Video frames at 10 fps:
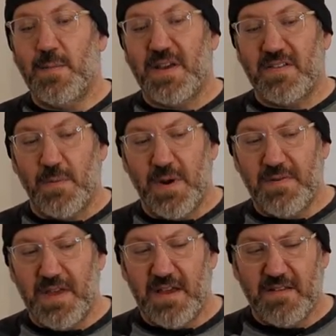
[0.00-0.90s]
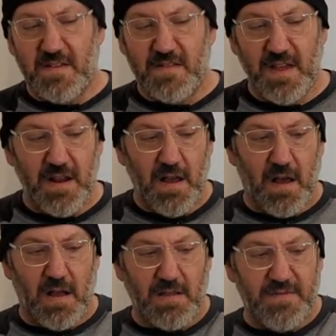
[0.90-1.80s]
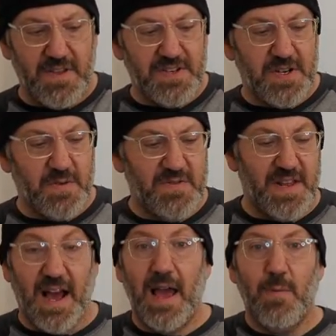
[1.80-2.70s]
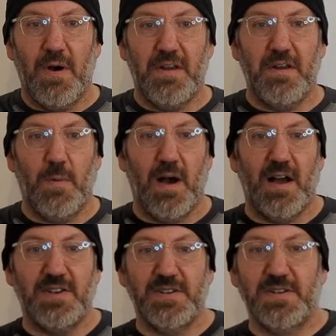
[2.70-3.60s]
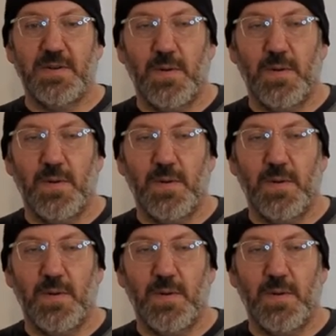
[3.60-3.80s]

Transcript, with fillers: Because the weird thing is, is that all of the shows that I wanted to watch,